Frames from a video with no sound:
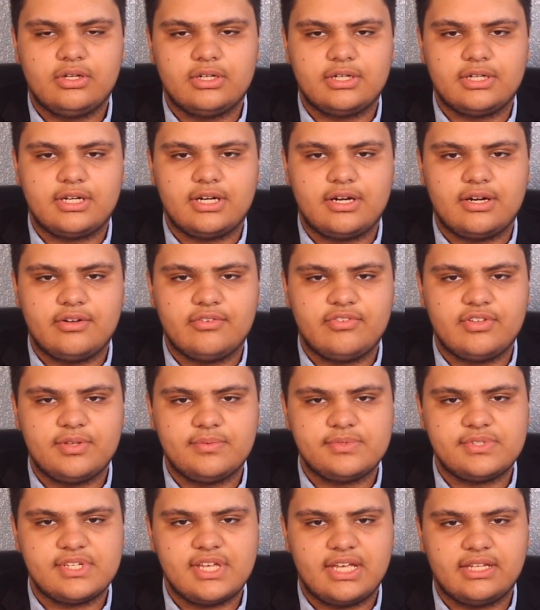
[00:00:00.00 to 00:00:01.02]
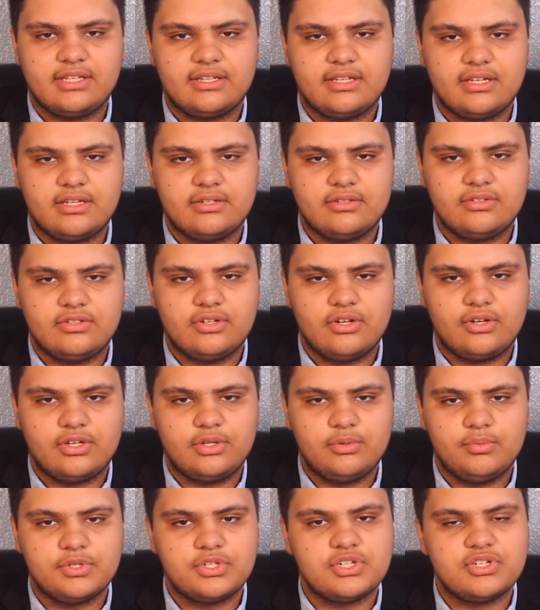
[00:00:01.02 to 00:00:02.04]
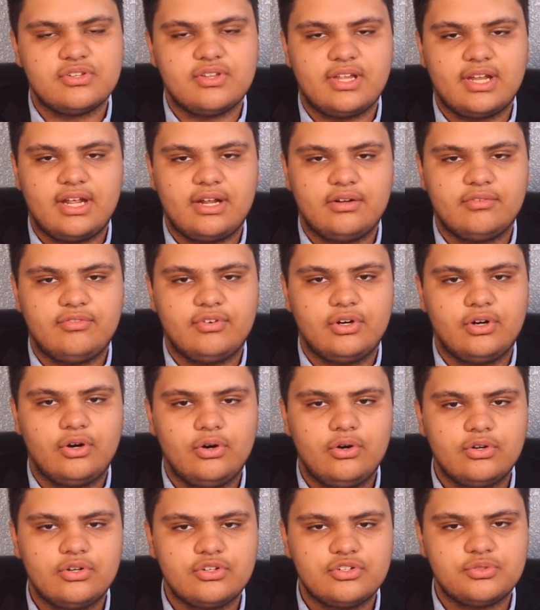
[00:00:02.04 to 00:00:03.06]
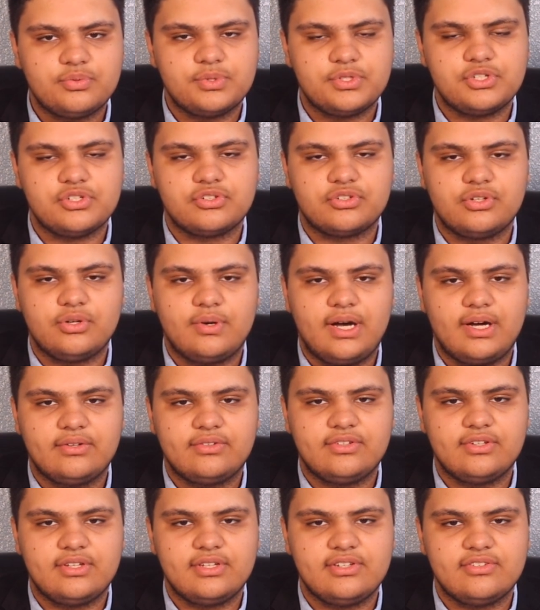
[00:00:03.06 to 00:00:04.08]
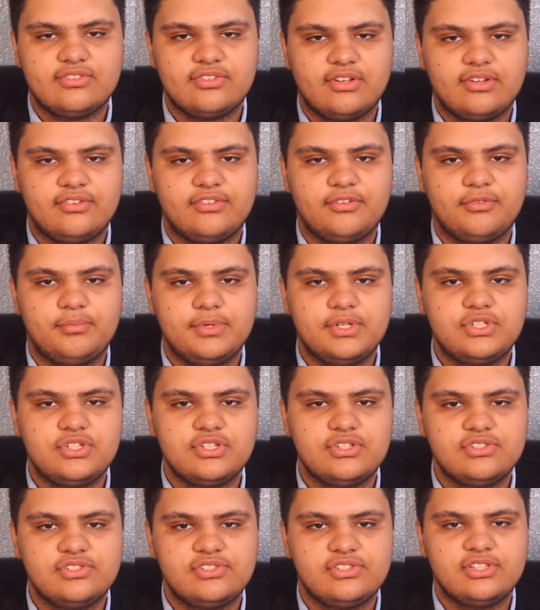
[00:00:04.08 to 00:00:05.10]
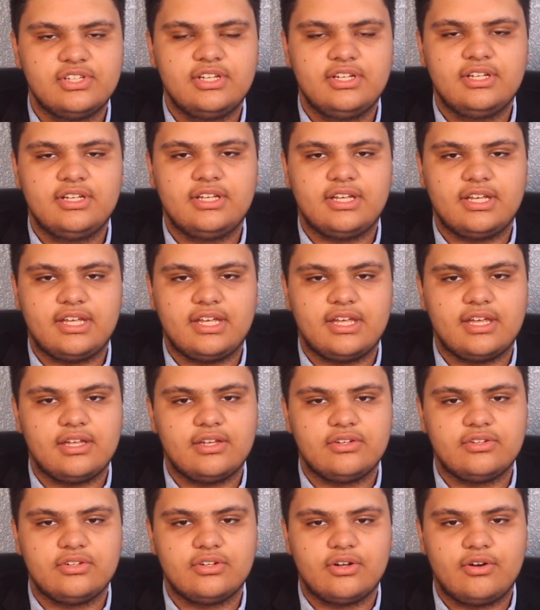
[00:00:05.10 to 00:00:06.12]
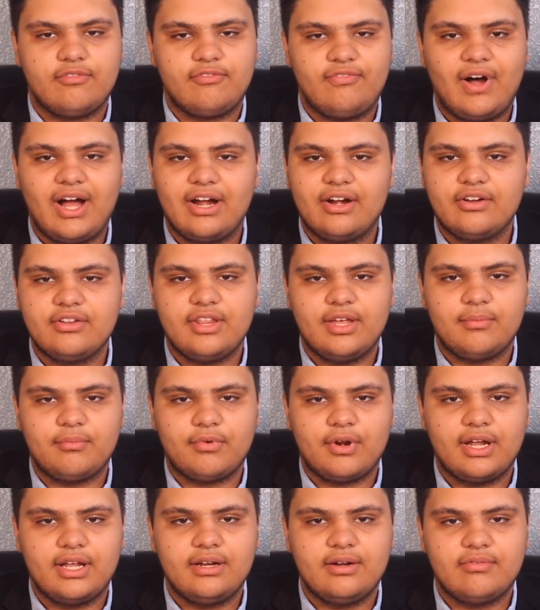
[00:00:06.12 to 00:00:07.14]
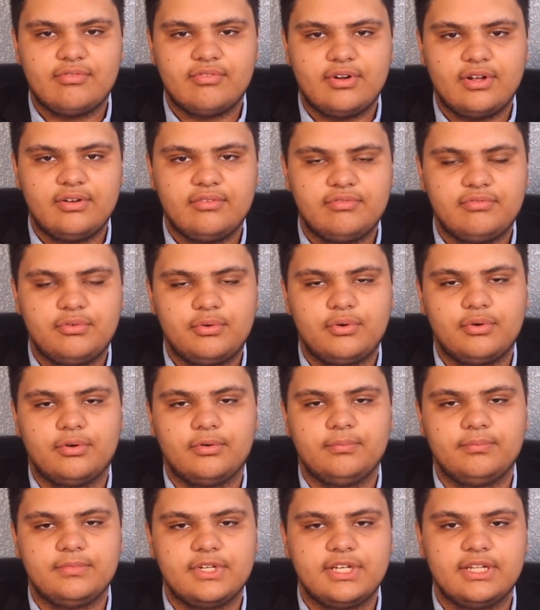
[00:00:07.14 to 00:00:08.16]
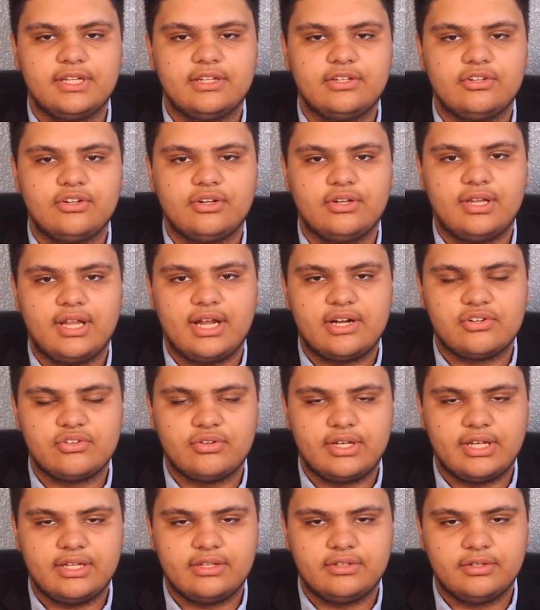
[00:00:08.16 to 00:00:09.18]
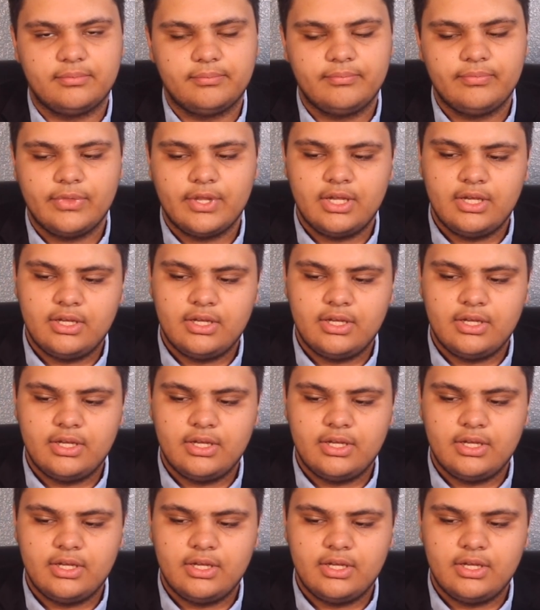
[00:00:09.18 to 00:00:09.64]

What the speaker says: of him saying that, you know, he wishes that NFL owners would just go out to these sons of bitches and, you know, fire them right up front for kneeling during the national anthem.